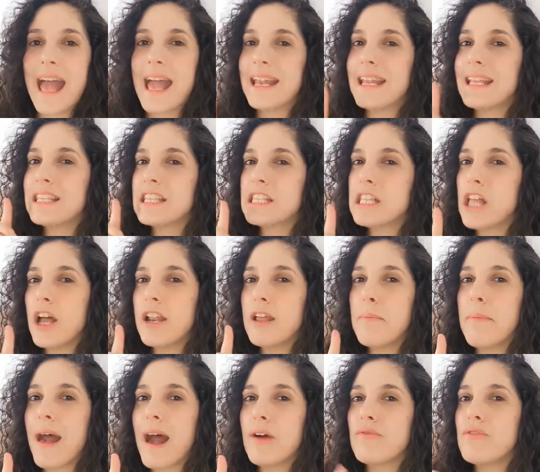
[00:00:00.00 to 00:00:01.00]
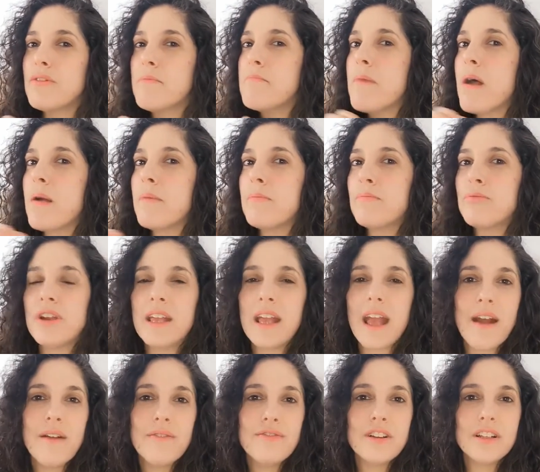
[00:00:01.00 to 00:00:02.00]
And it's not about remembering
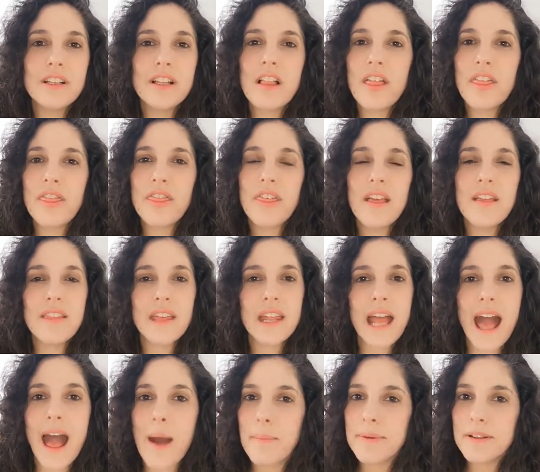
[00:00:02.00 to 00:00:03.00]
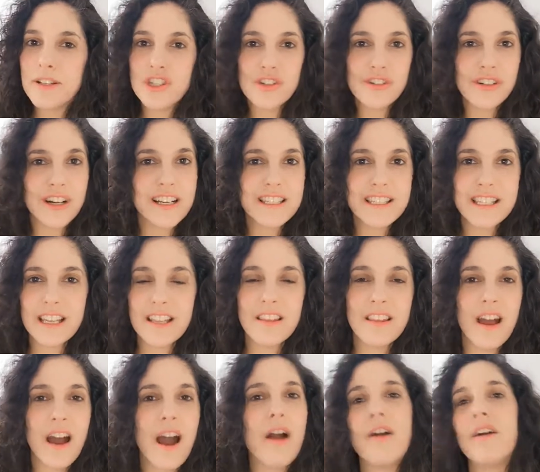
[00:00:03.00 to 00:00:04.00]
every little thing that happened to us in
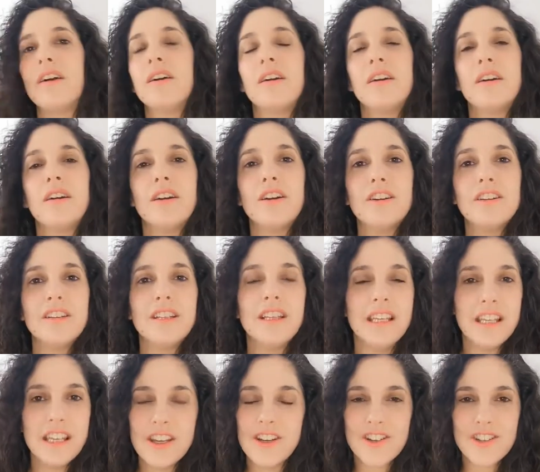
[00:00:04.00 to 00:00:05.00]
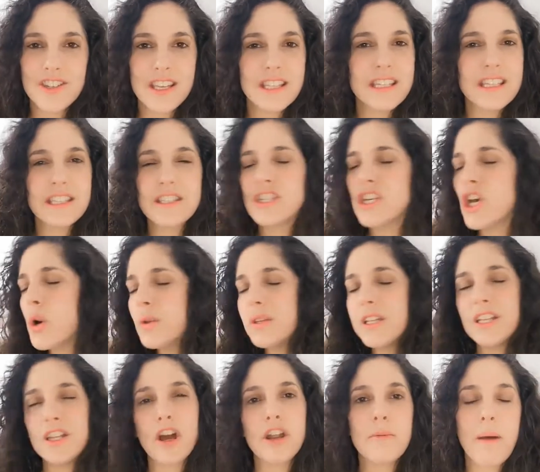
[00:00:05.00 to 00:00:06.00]
our early years. It's totally
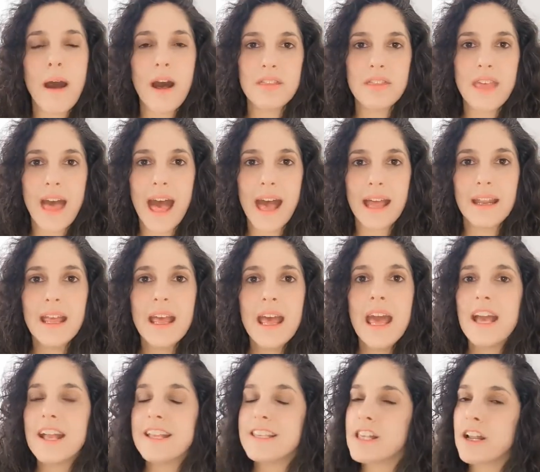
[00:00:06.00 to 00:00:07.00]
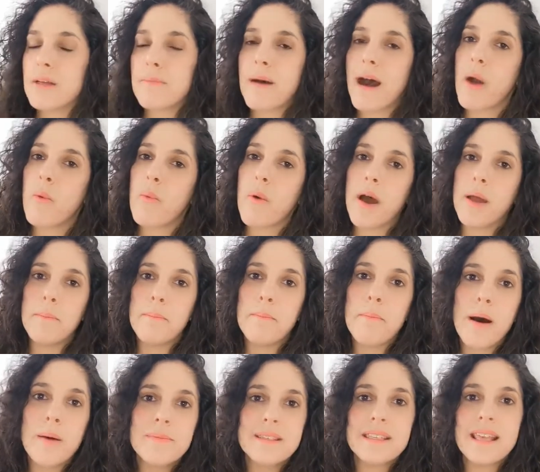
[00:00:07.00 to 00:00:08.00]
not about that. It's not about what
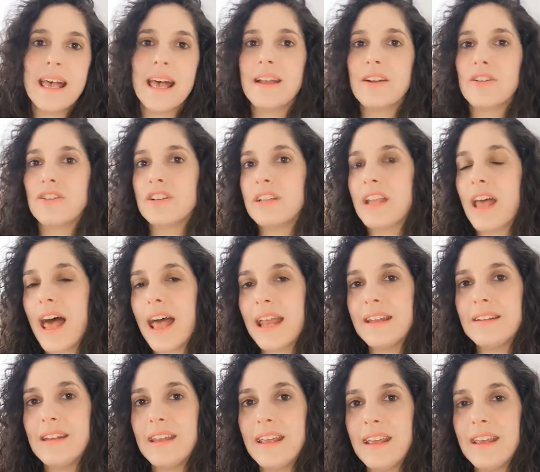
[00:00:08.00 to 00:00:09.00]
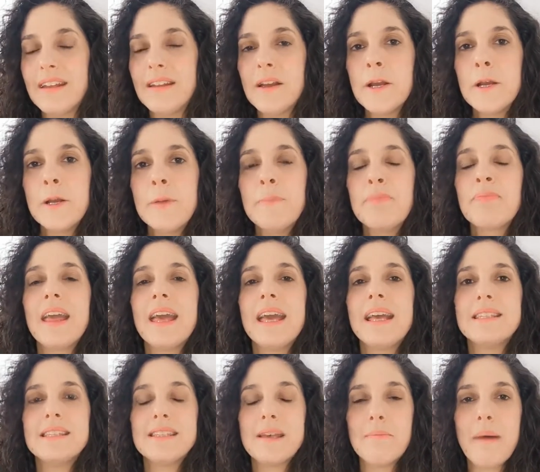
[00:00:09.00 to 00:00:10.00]
mom said or dad did.
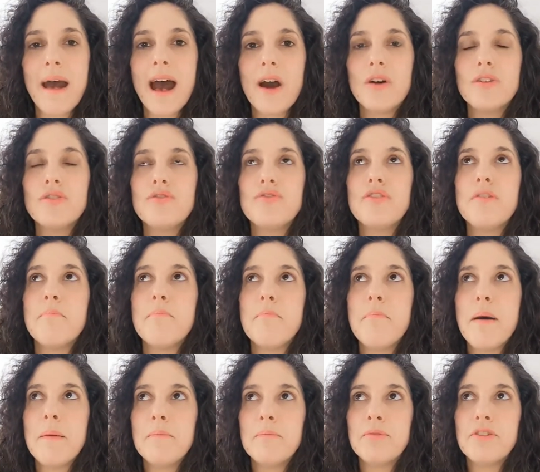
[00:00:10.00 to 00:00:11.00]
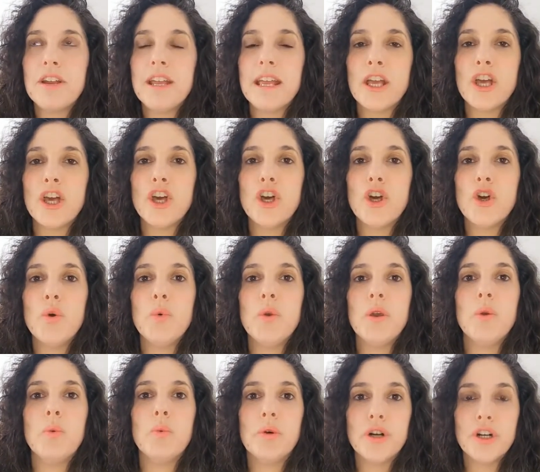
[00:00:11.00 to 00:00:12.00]
It's about remembering who we
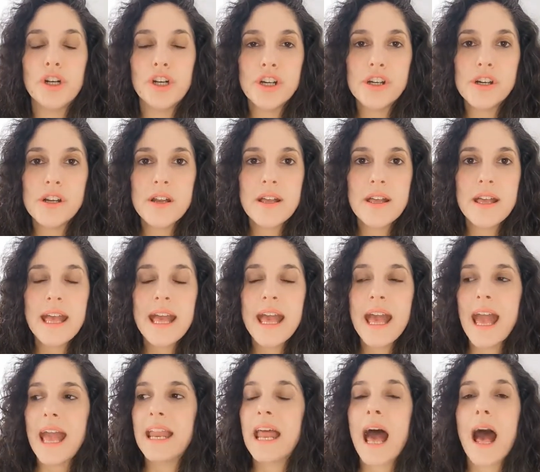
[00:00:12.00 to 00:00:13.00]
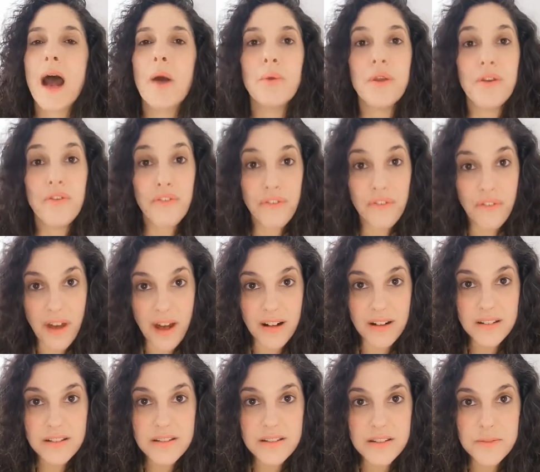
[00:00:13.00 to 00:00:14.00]
were and how we
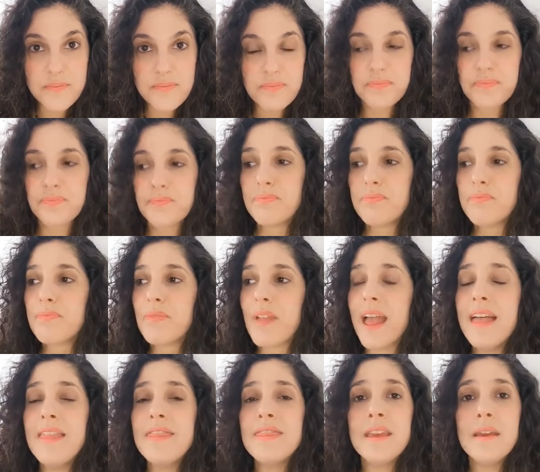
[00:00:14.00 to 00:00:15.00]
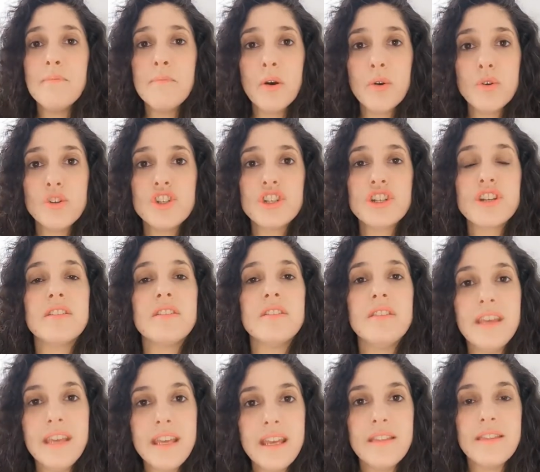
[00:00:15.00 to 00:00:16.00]
felt and the emotional
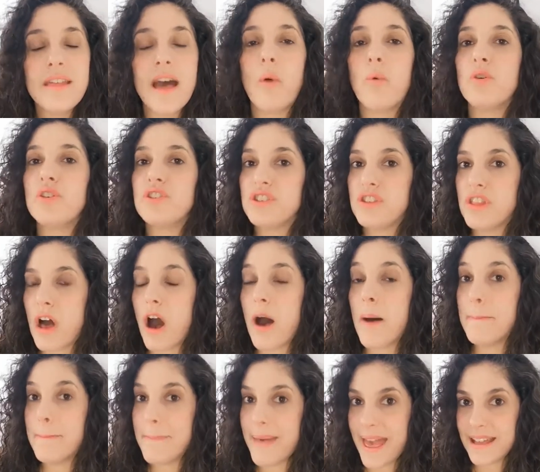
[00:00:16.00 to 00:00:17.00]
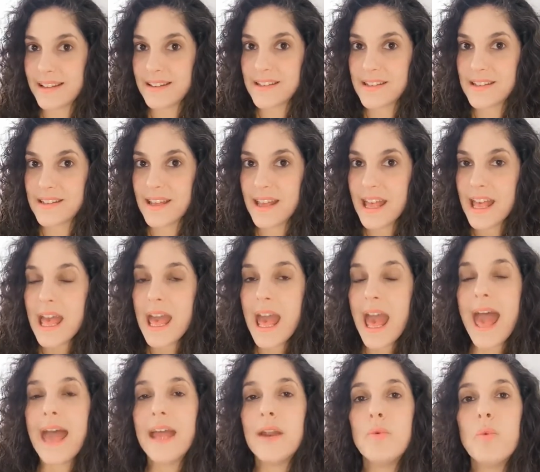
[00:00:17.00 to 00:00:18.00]
need that was not met.
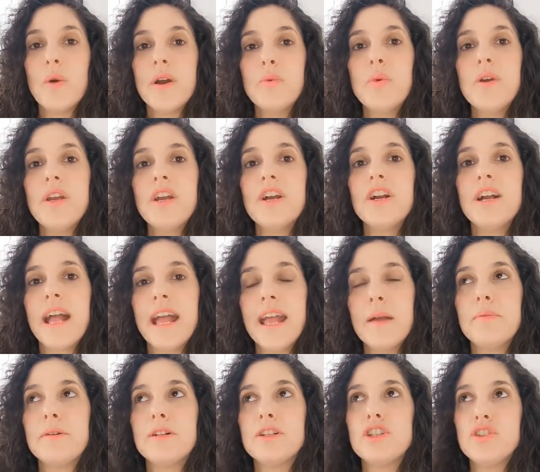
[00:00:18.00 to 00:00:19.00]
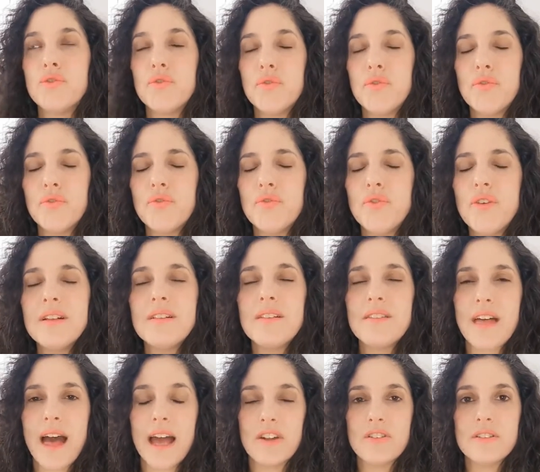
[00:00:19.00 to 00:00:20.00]
And when we are able to feel
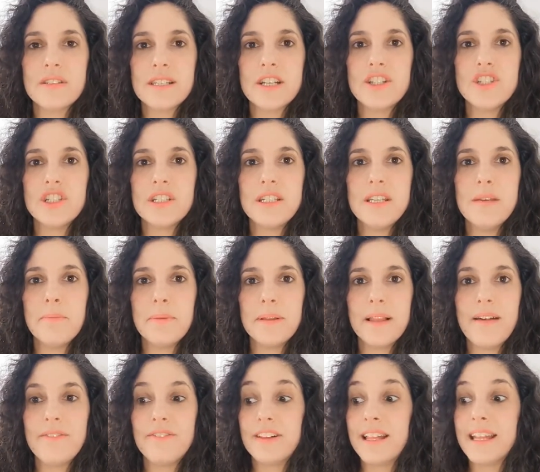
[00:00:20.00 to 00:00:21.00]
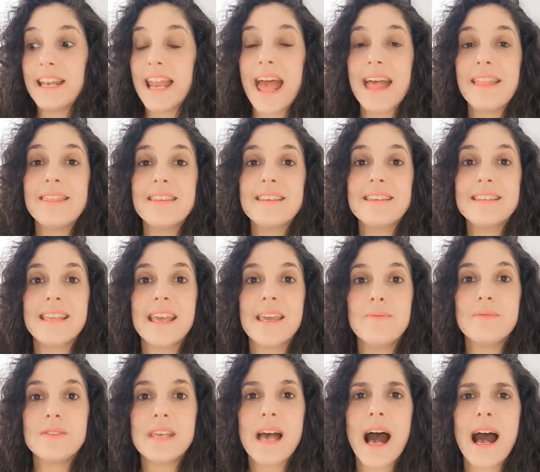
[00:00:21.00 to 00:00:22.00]
that on such a deep level, and at the same
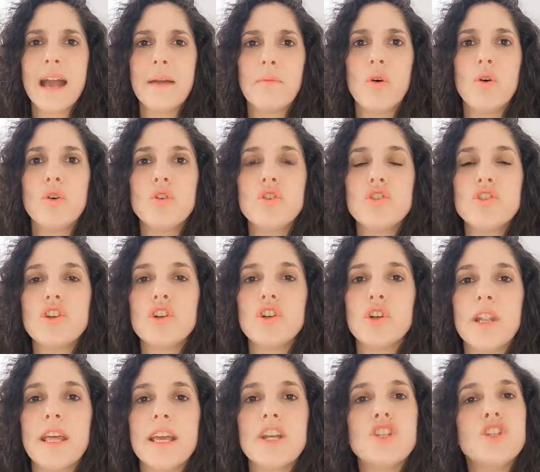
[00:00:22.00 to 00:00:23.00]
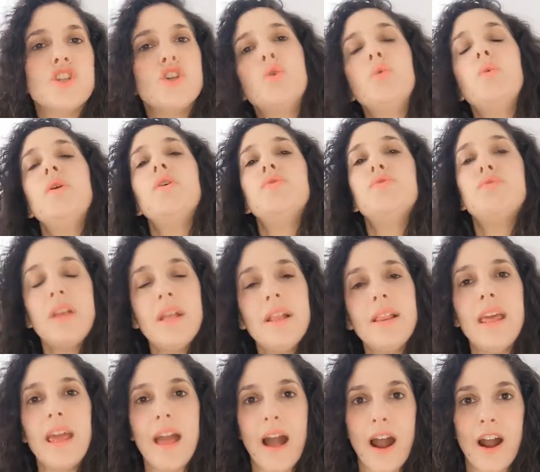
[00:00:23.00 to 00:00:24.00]
time also connect to who we
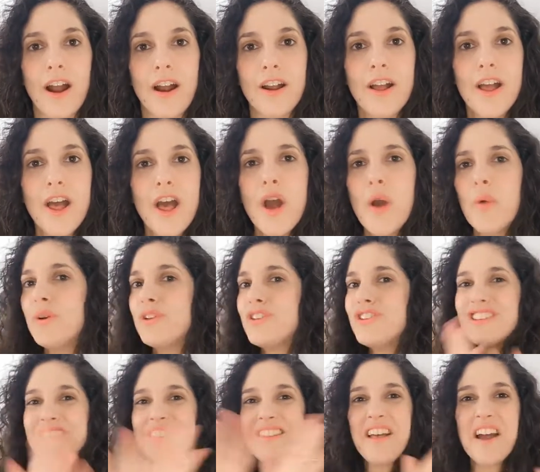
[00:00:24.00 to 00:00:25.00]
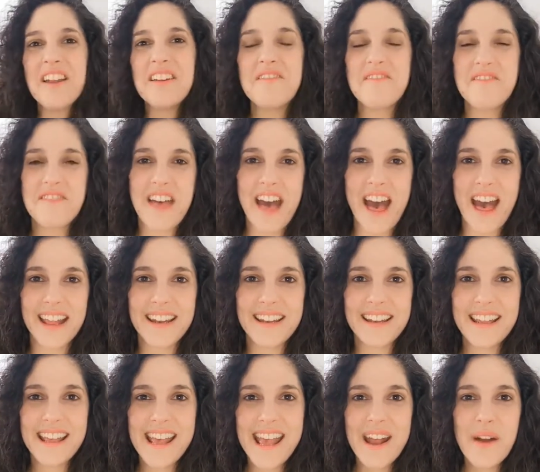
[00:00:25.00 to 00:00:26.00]
really are, which is none of that.
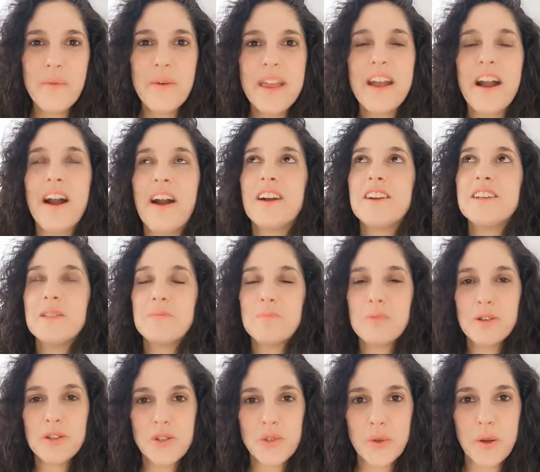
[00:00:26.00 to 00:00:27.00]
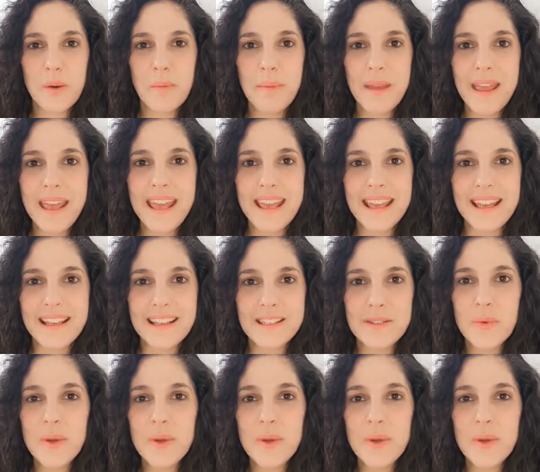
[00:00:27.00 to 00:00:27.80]
We are spiritual beings.